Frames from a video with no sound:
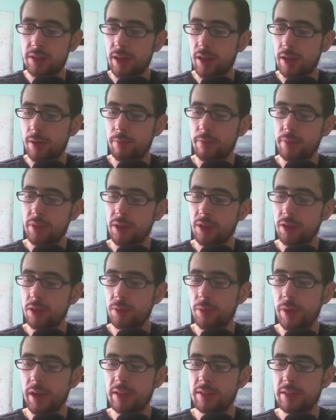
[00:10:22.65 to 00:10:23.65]
The
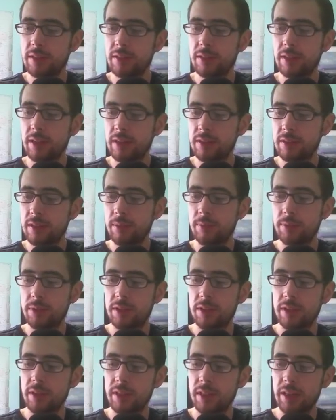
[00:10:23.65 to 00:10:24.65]
good ways is that it seems
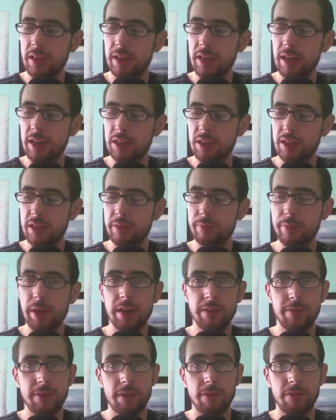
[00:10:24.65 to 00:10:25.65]
that they can actually
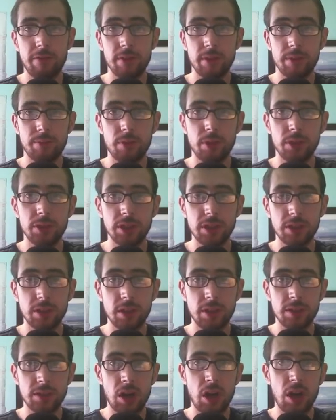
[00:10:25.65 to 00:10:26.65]
benefit from the project
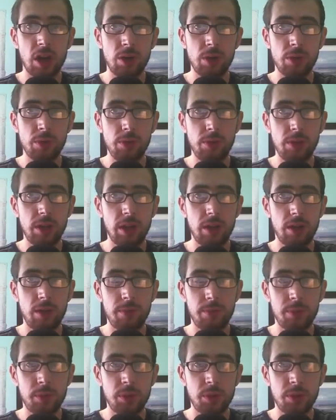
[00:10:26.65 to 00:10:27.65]
as a whole a
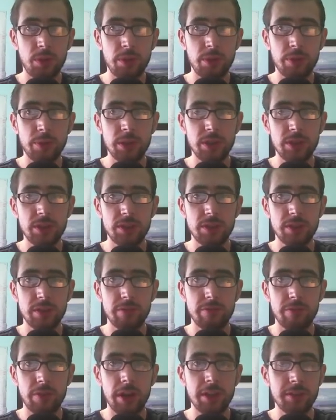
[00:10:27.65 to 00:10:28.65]
lot more, which
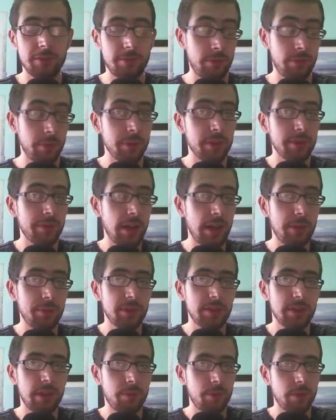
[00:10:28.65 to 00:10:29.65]
from a
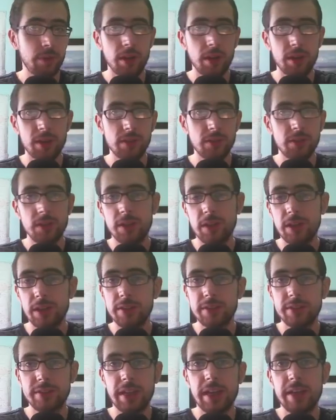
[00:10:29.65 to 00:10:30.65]
developer standpoint I can certainly
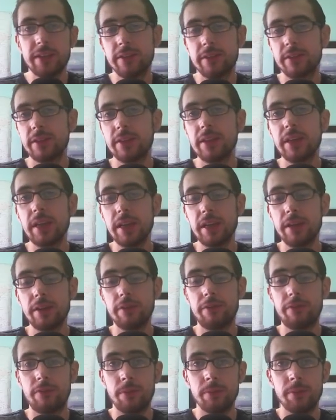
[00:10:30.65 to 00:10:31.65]
understand, and think
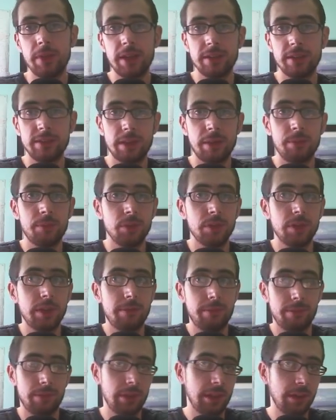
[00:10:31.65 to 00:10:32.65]
from that standpoint
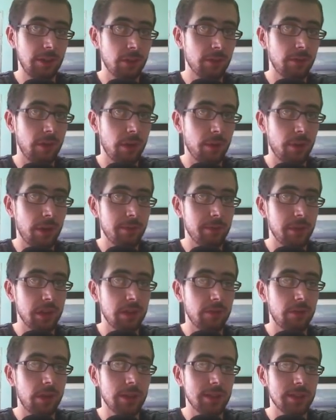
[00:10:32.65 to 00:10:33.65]
they could very well have made
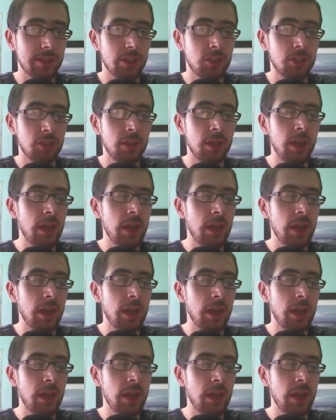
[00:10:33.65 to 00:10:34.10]
the right decision.